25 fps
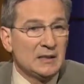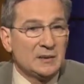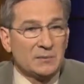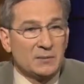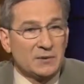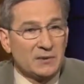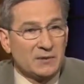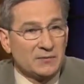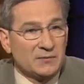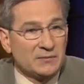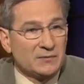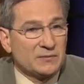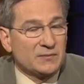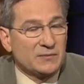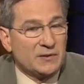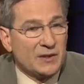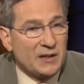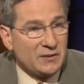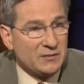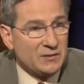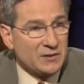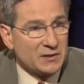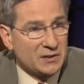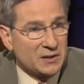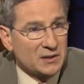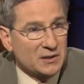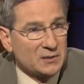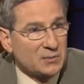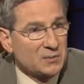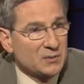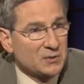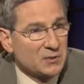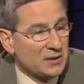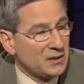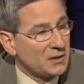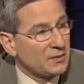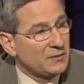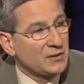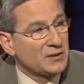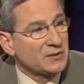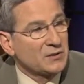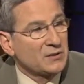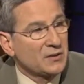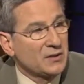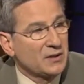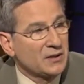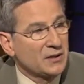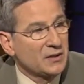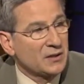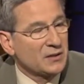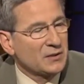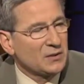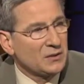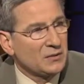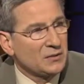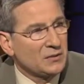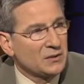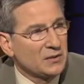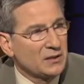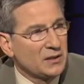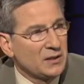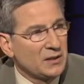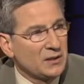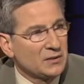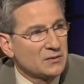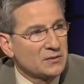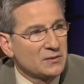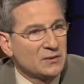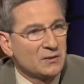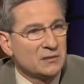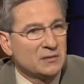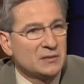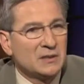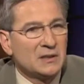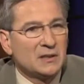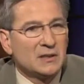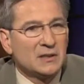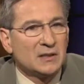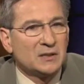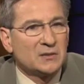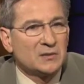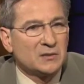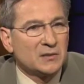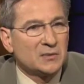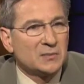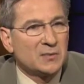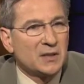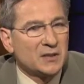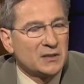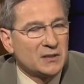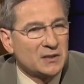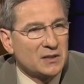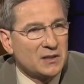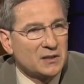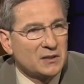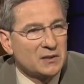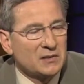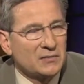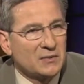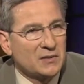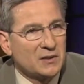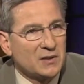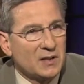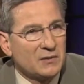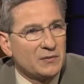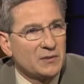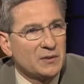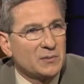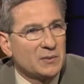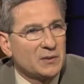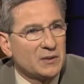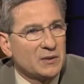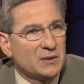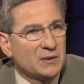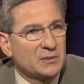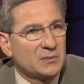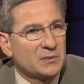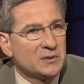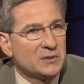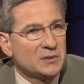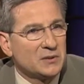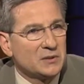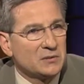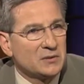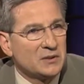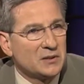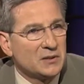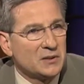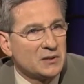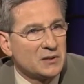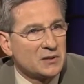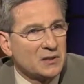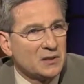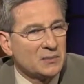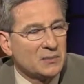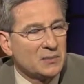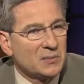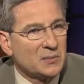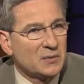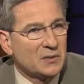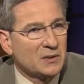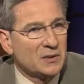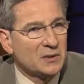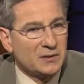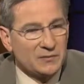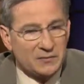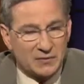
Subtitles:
But if 5 to 6% of us are going to get colon cancer, it sure makes sense for everybody to be screened at some point.